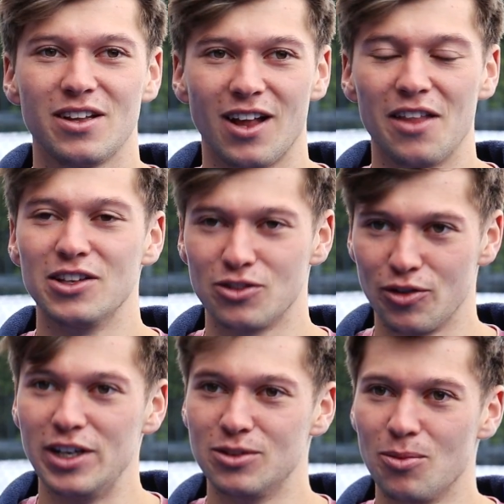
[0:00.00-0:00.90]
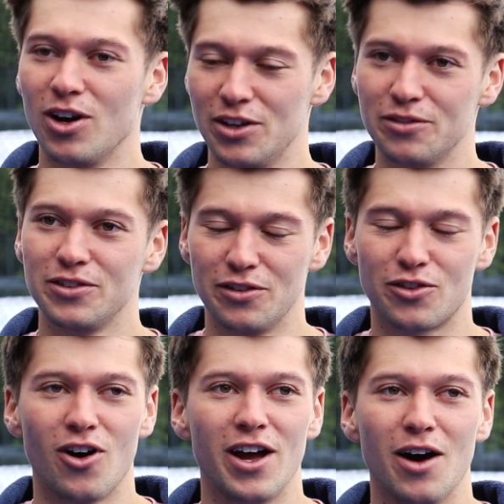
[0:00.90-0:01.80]
Like there's a reason why you've
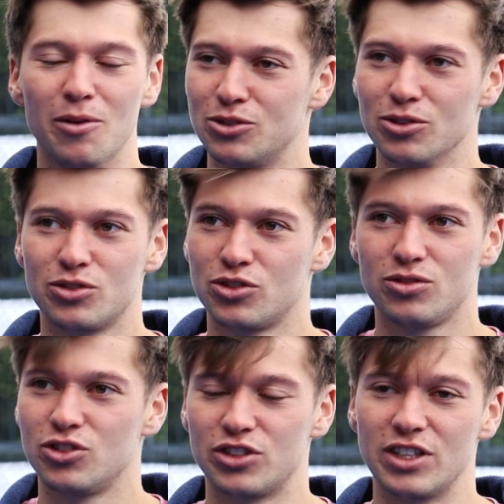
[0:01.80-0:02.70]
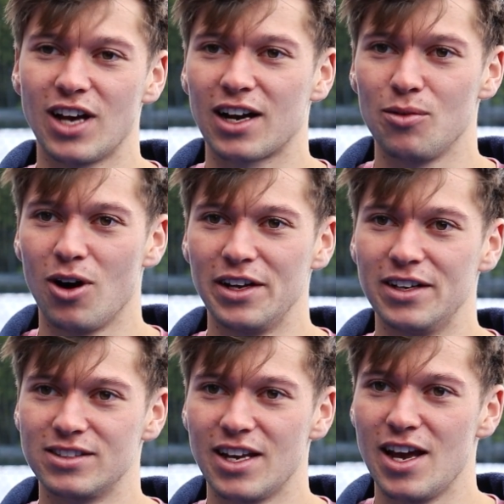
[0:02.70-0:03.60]
got here, which was just exactly what I needed to